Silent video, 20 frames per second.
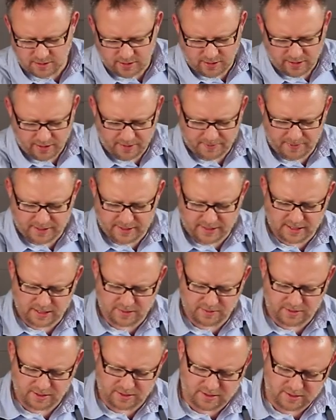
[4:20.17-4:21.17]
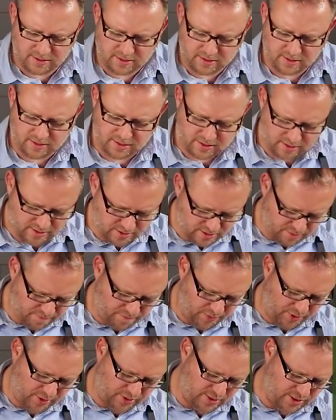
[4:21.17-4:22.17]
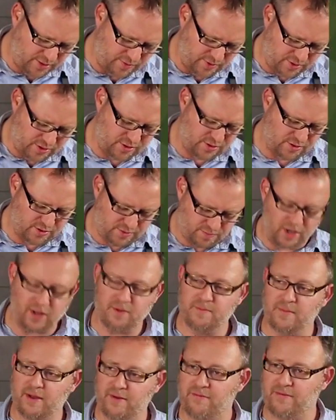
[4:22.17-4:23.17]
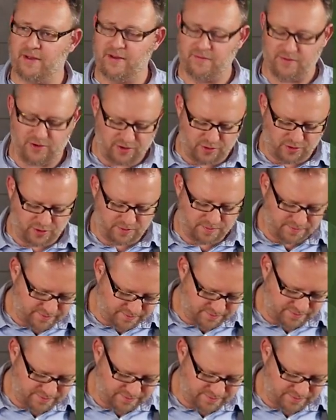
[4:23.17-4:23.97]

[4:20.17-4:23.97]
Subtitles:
So I'm gonna take some of this parsley, which is probably my favorite herb.